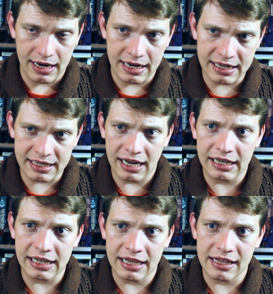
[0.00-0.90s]
It is
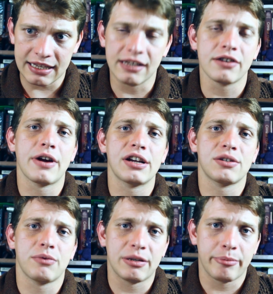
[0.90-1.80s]
likely that this
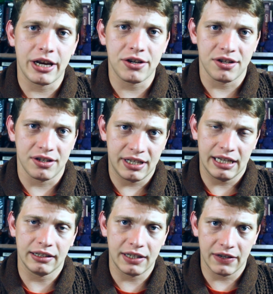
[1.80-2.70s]
interaction with this patient
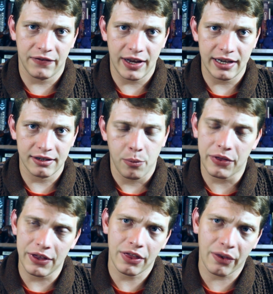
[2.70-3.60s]
sealed his fate.
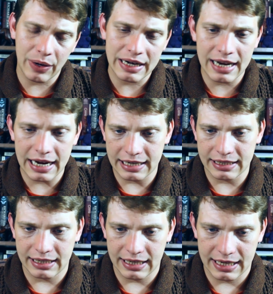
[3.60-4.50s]
Within 3
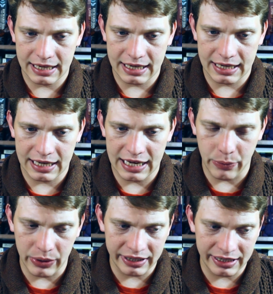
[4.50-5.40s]
days, he
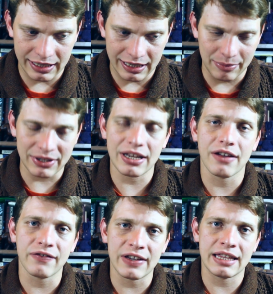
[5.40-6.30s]
was
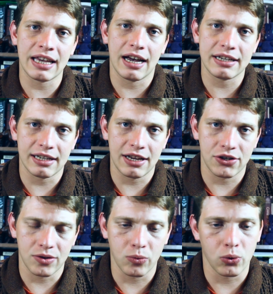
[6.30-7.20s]
himself in the
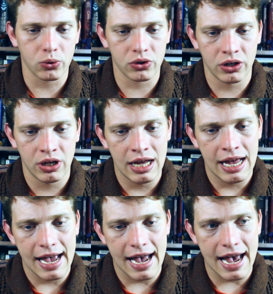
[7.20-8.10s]
isolation ward,
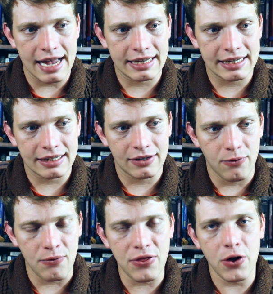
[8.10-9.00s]
and
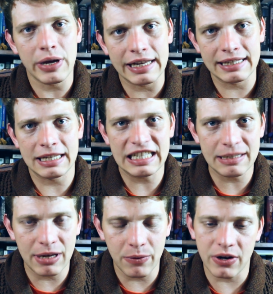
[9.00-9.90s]
although he seemed
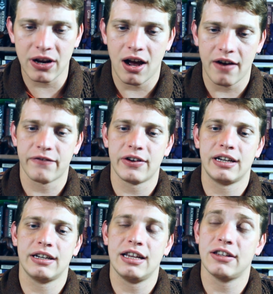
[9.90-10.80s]
to be
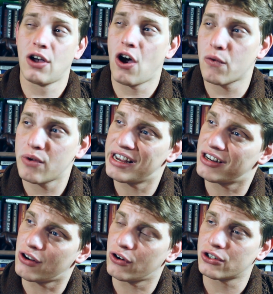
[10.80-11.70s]
recovering, his heart rate
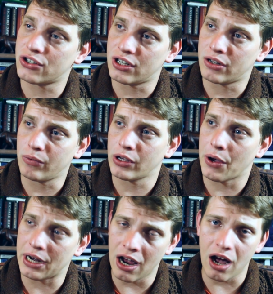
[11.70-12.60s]
and oxygen were
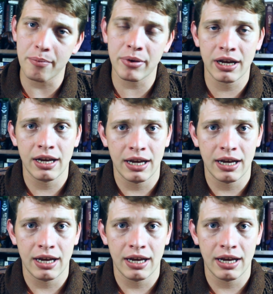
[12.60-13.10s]
going up.